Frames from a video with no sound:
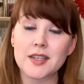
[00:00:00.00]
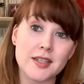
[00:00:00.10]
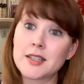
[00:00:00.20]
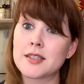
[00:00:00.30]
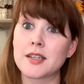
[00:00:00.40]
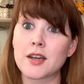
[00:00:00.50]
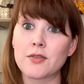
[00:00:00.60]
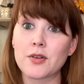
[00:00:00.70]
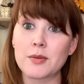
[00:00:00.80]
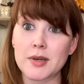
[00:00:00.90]
is it
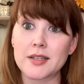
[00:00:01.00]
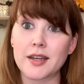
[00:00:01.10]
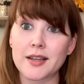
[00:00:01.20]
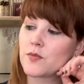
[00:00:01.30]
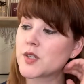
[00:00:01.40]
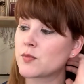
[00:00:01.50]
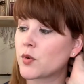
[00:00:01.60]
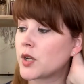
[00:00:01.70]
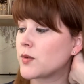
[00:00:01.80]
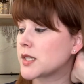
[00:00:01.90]
ever a Monday. This
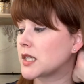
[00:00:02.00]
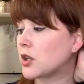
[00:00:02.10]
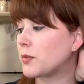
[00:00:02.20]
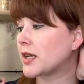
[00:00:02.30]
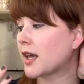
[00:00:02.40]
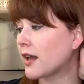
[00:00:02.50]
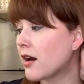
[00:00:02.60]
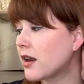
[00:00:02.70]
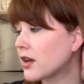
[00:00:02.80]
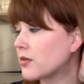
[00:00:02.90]
morning was a little bit
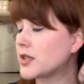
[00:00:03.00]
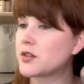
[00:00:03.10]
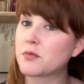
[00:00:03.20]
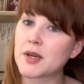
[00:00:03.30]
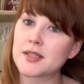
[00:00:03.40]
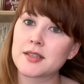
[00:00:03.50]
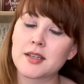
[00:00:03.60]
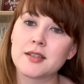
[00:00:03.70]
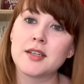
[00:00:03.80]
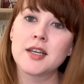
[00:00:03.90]
chaotic. We took my
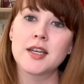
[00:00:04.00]
son